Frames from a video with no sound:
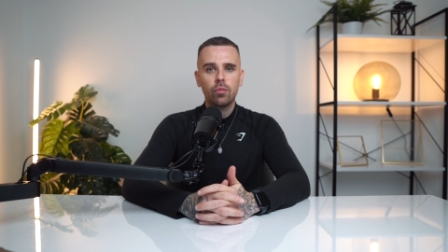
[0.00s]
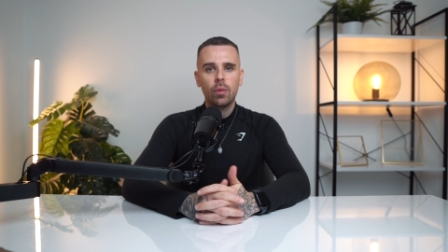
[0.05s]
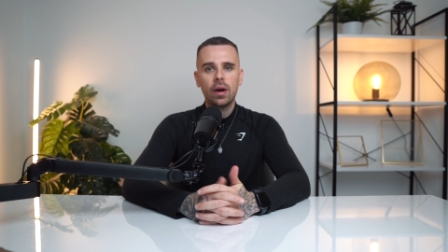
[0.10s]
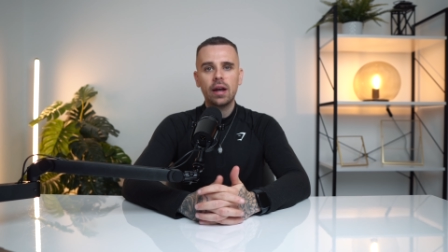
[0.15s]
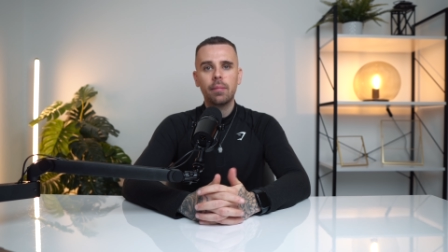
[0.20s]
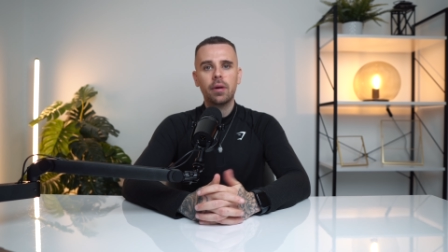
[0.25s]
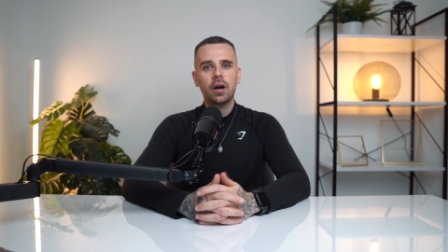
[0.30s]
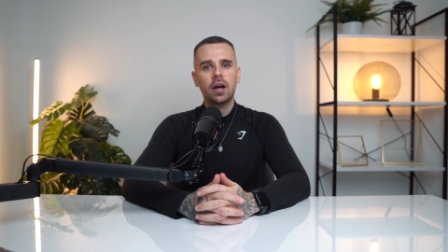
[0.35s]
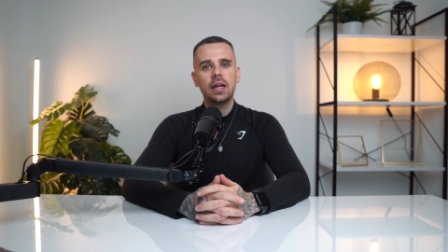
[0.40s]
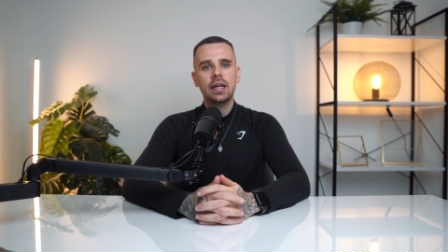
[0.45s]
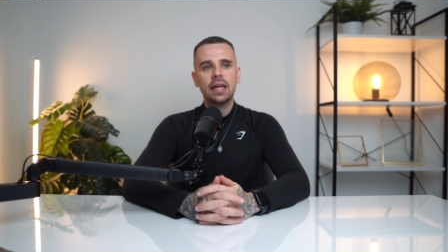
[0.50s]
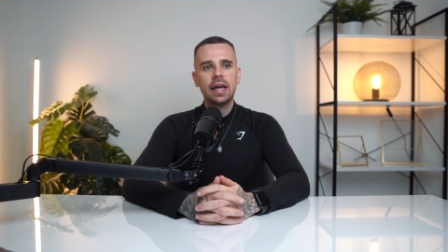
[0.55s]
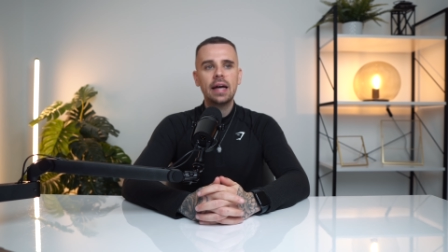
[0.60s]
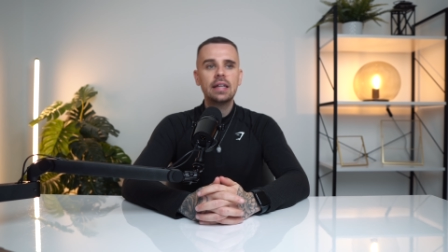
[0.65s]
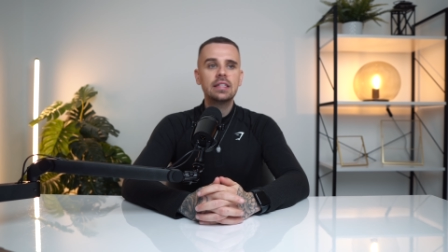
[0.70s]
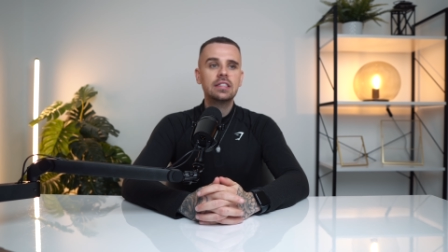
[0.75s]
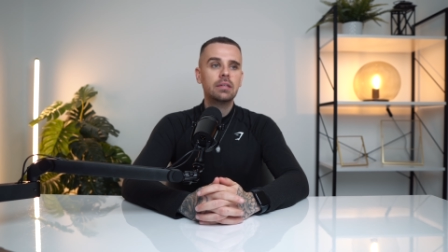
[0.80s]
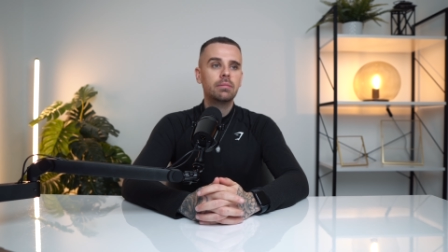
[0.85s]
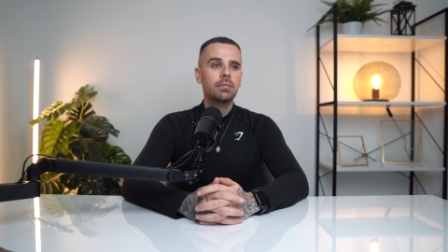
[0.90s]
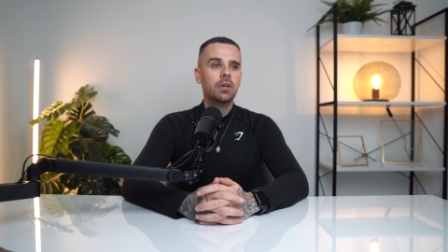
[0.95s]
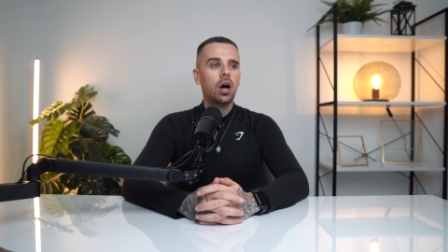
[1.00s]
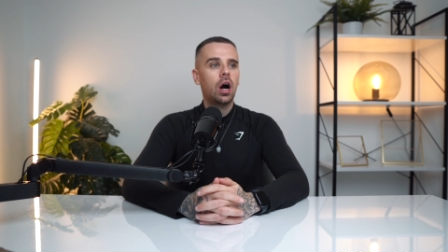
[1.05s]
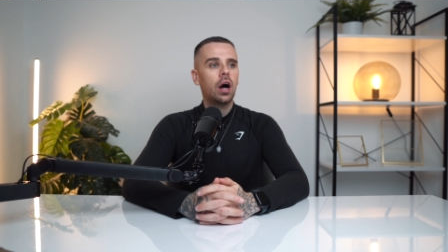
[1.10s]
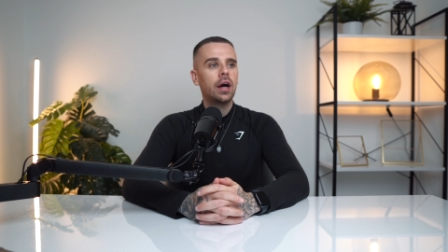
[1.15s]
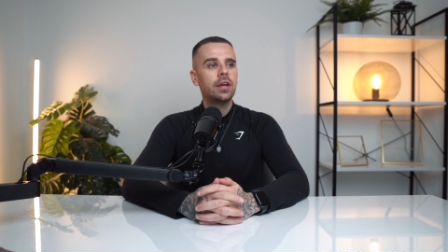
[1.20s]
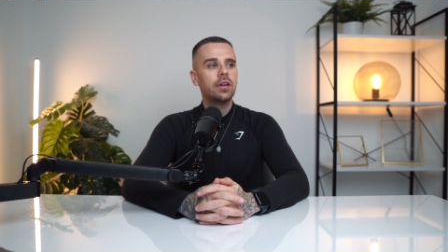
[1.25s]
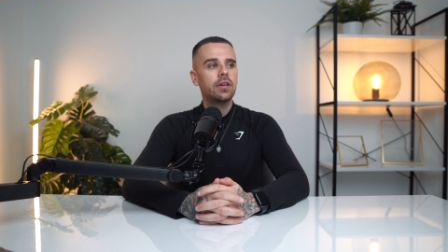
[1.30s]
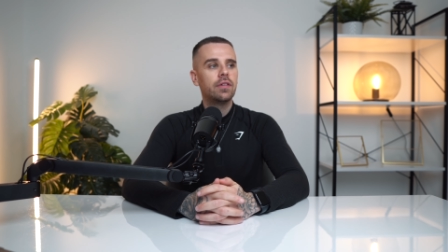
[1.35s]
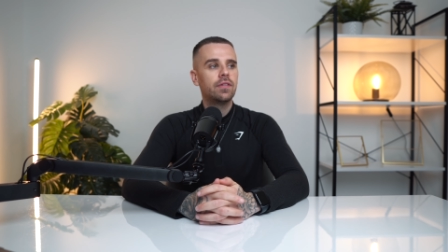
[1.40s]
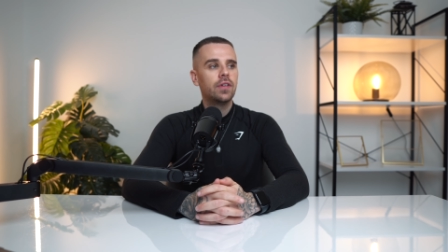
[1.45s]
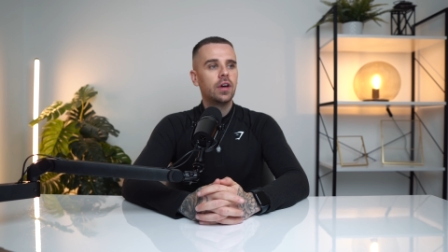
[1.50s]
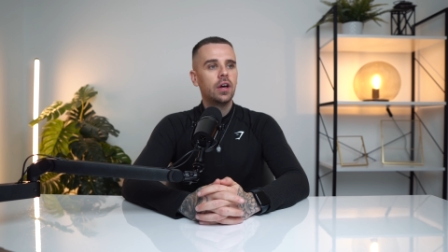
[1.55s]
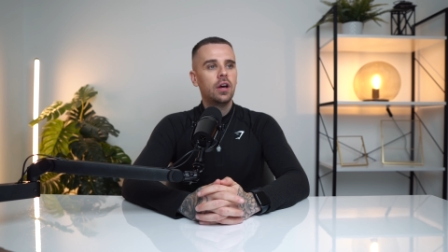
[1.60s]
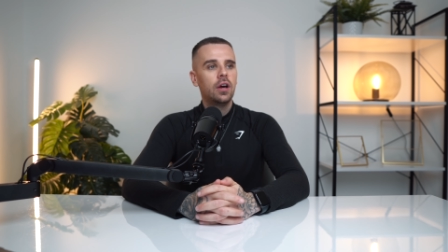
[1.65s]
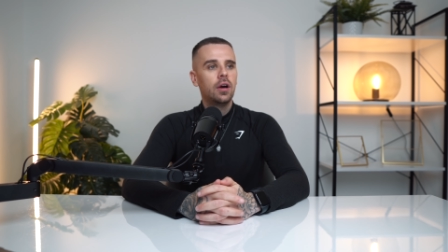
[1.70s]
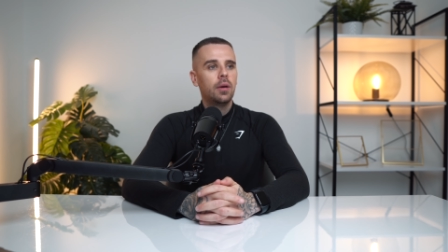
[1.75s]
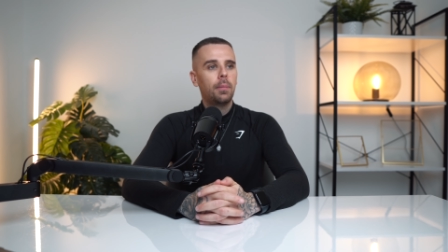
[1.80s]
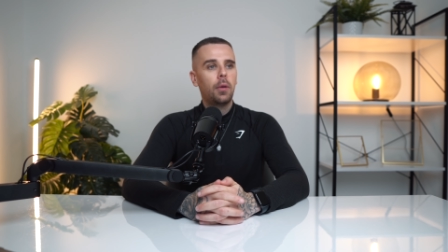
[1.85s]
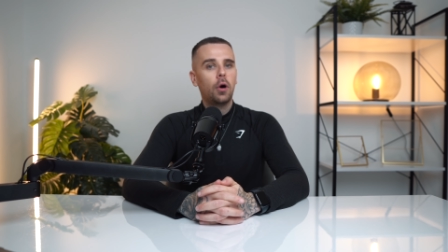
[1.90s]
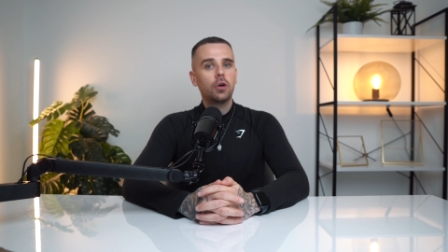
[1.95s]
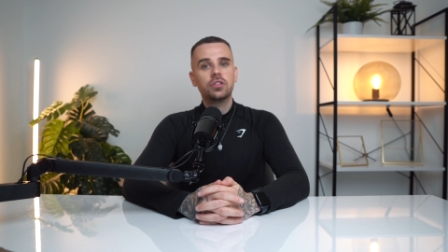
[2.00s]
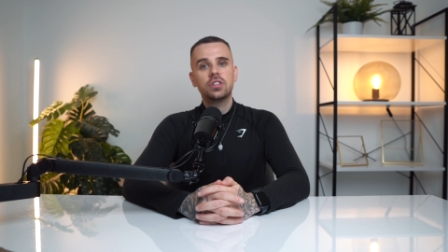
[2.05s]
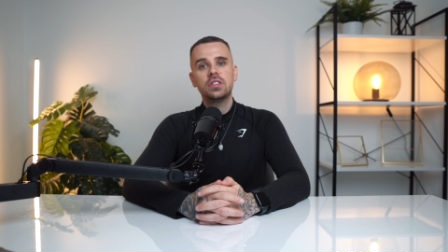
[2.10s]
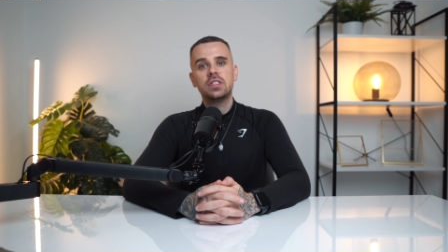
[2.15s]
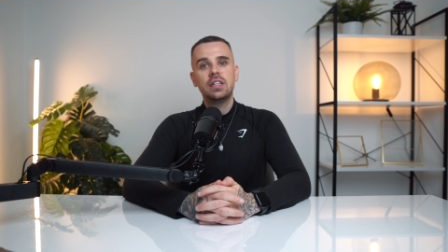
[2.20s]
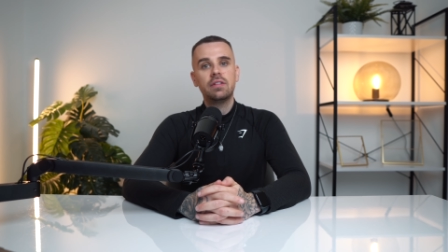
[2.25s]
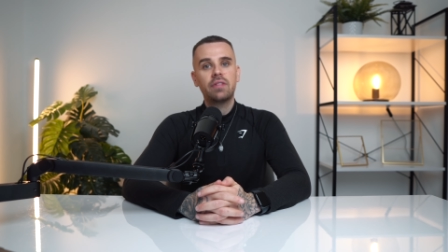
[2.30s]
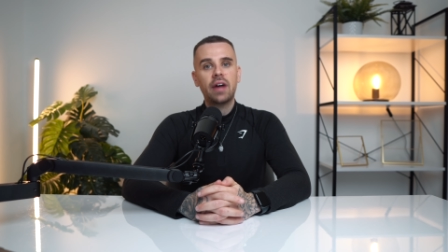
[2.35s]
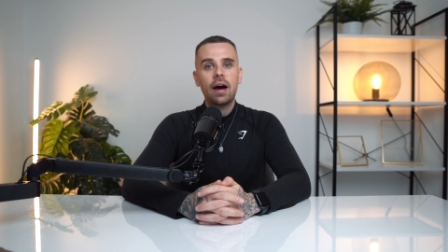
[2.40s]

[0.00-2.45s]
When am I going to get some kind of positive